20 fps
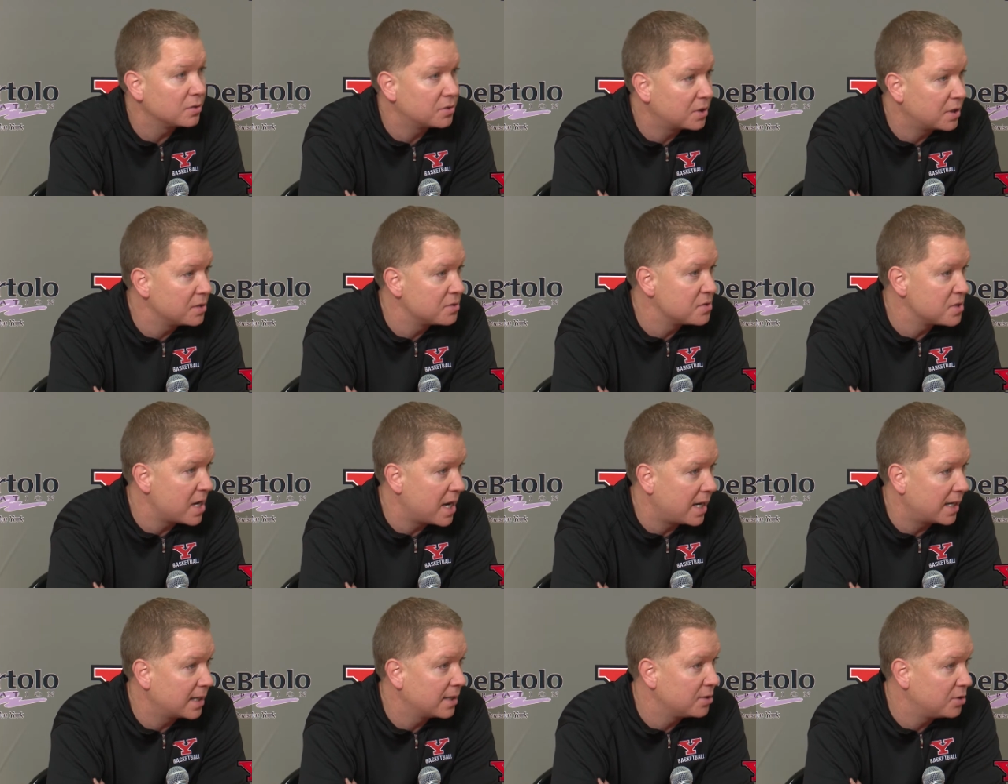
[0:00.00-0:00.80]
It's
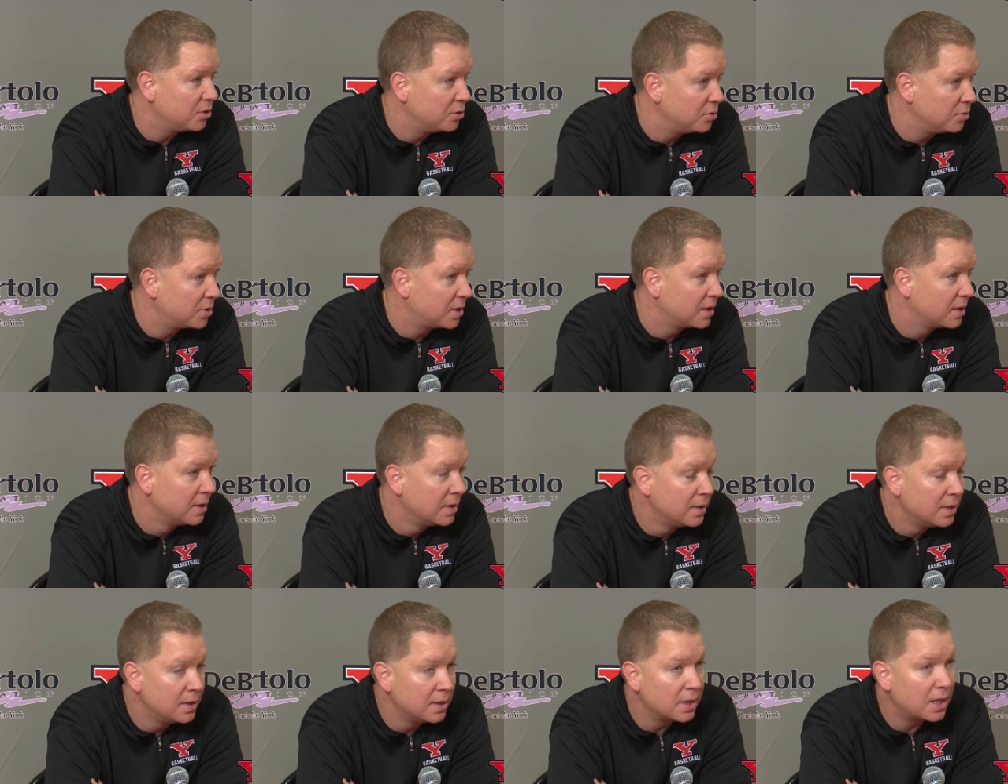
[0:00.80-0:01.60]
Gonzaga, Duke,
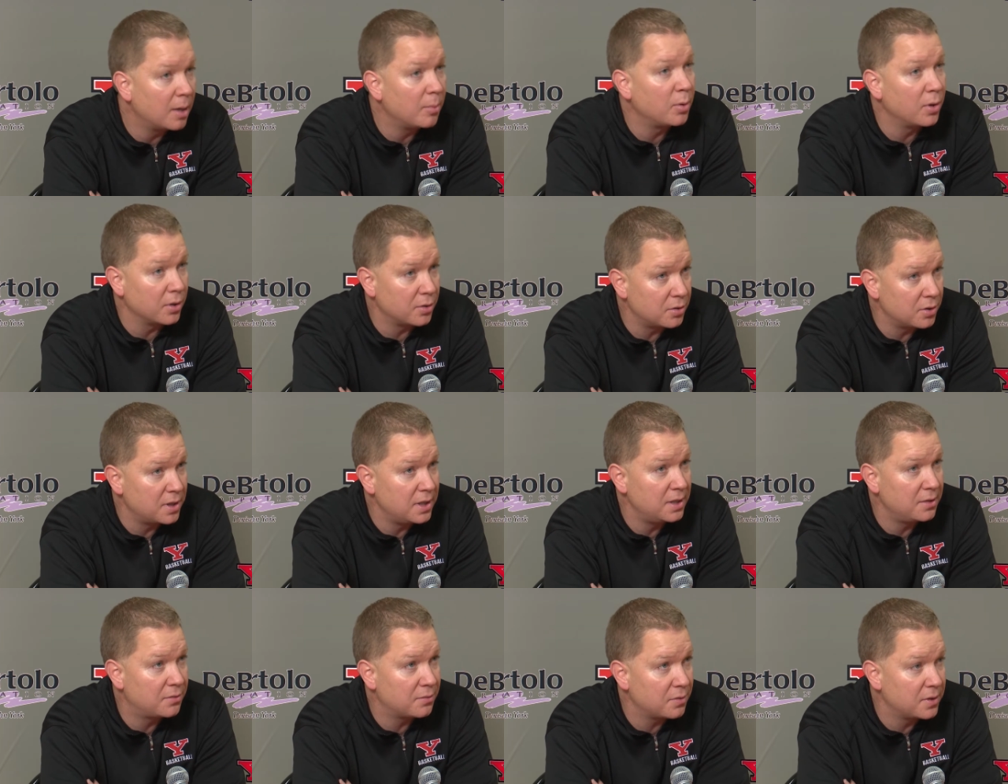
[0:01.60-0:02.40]
a couple other
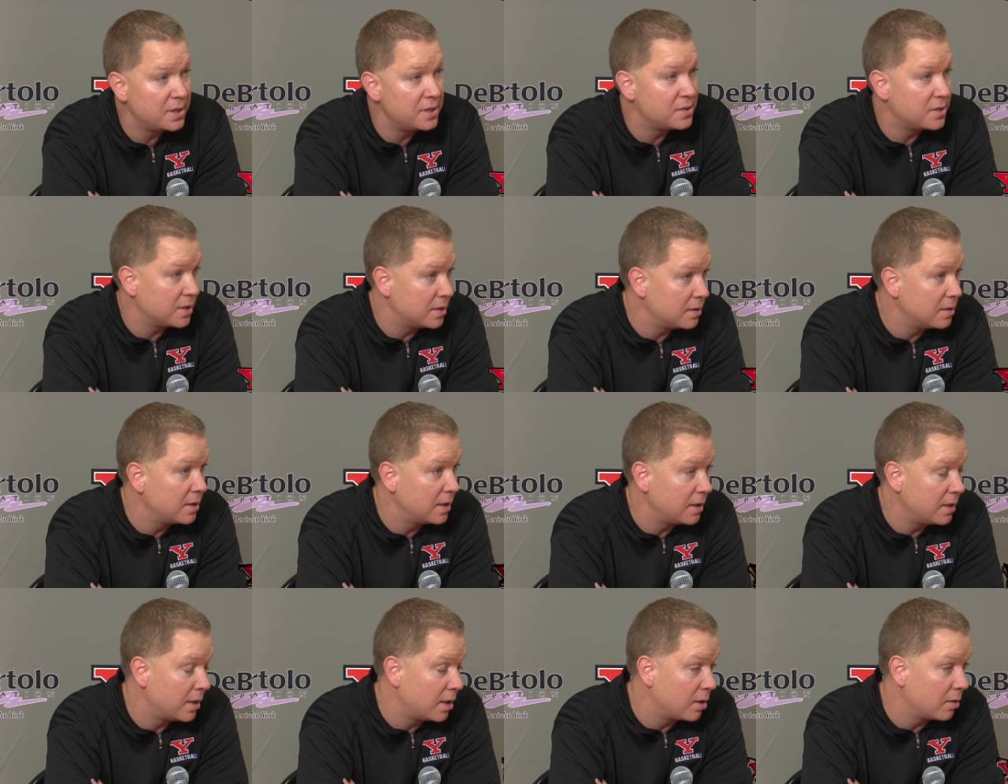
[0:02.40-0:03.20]
D3s, and,
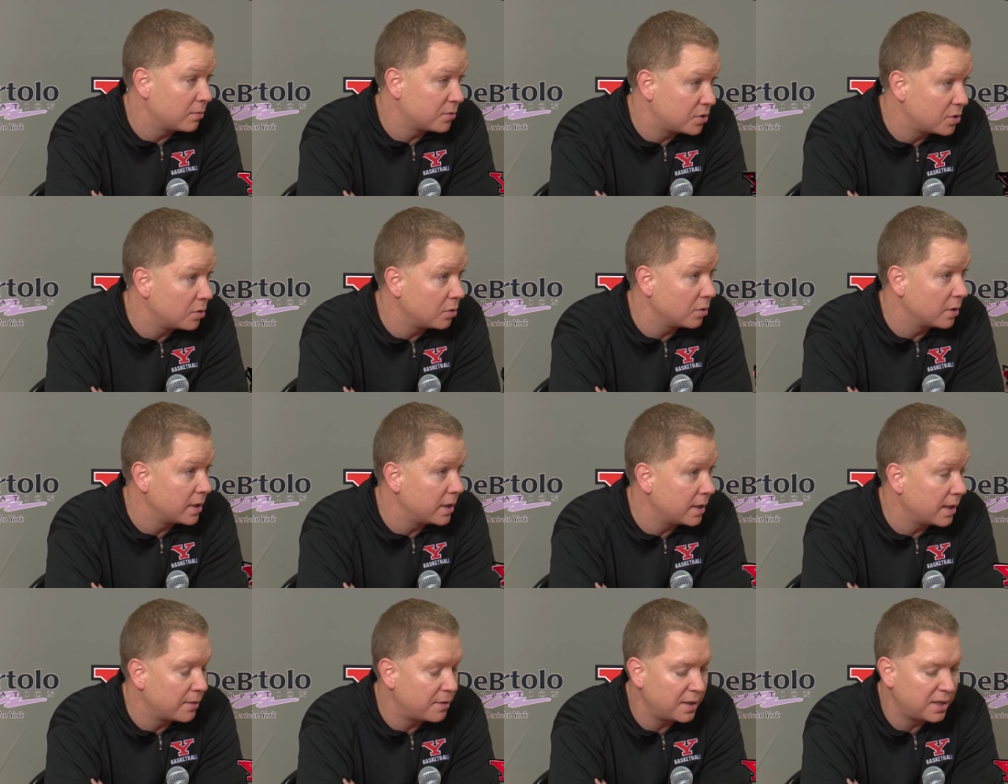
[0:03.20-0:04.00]
and they're
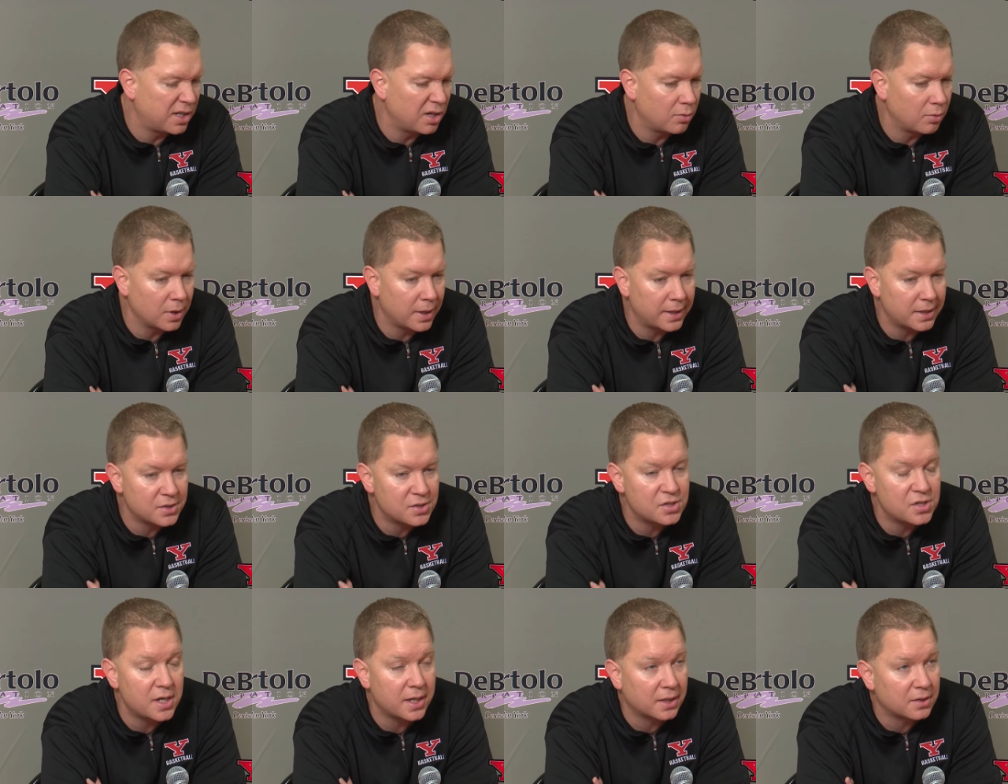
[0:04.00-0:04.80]
certainly, I think they were like
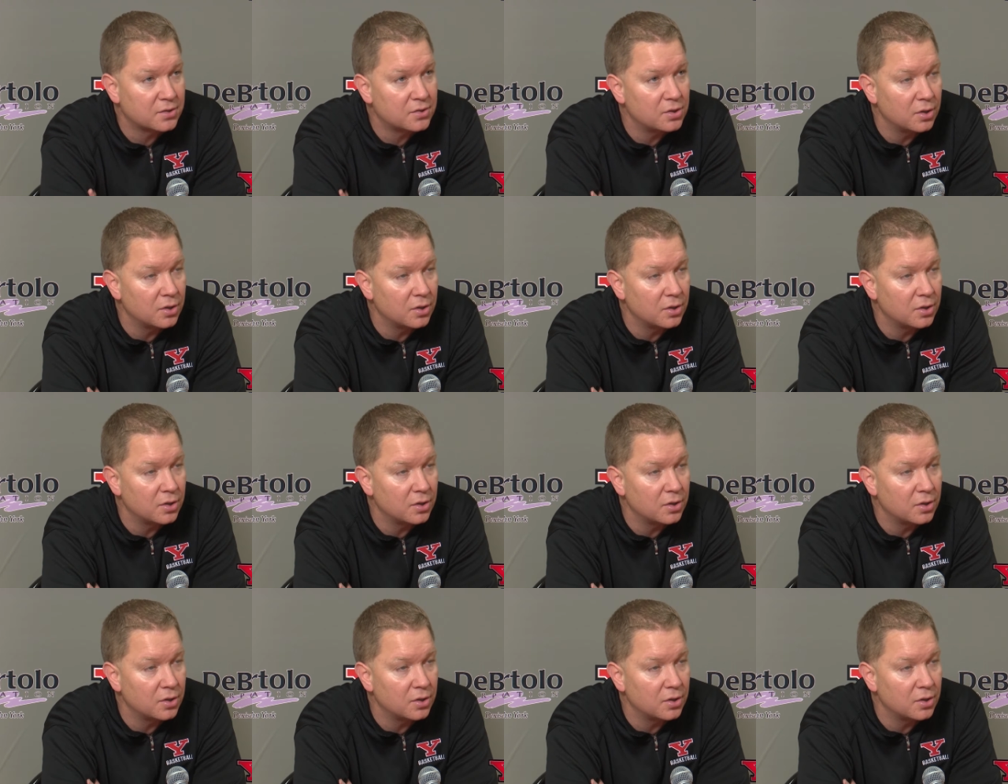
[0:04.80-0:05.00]
six.